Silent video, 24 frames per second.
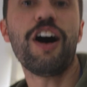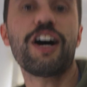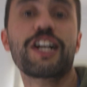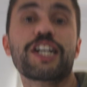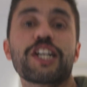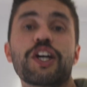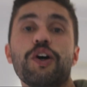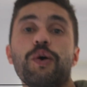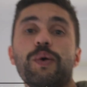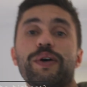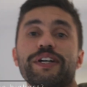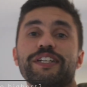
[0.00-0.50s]

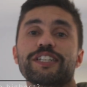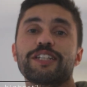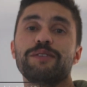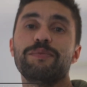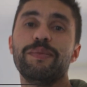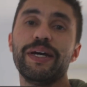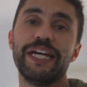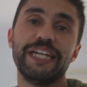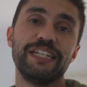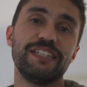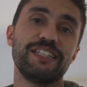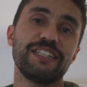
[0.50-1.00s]
ongoing
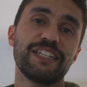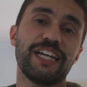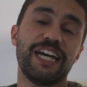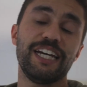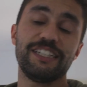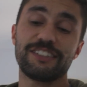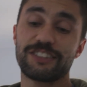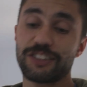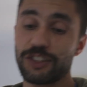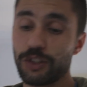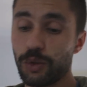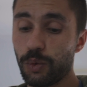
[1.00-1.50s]
debate
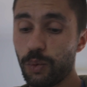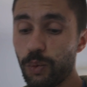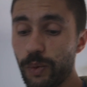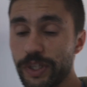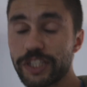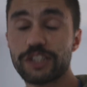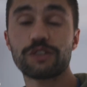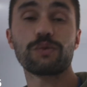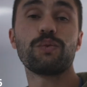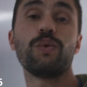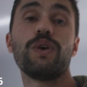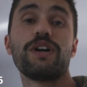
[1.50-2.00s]
as to
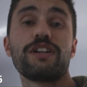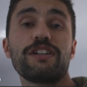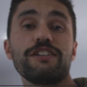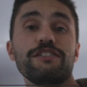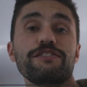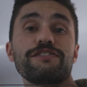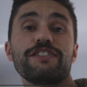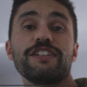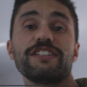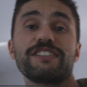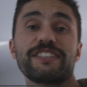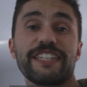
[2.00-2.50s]
which one
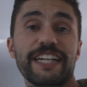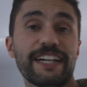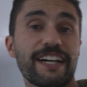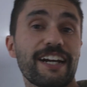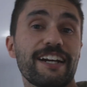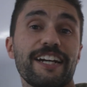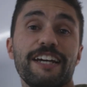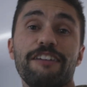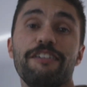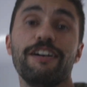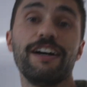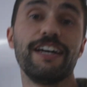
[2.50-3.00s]
of the
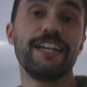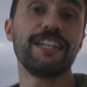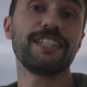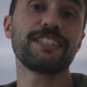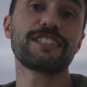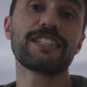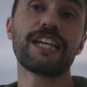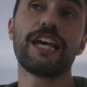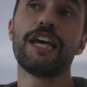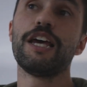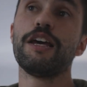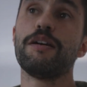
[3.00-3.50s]
Sierra
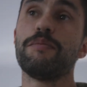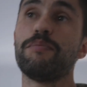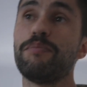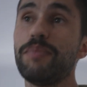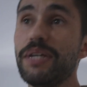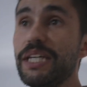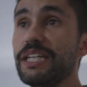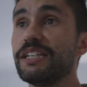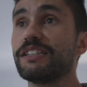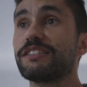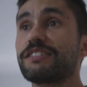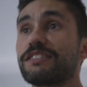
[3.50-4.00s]
Nevadas
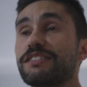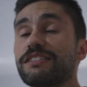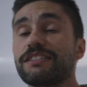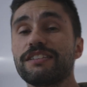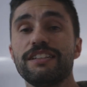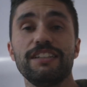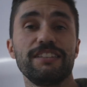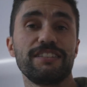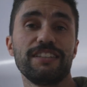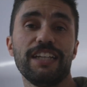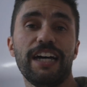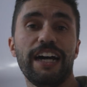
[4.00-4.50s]
peaks
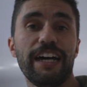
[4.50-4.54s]
is the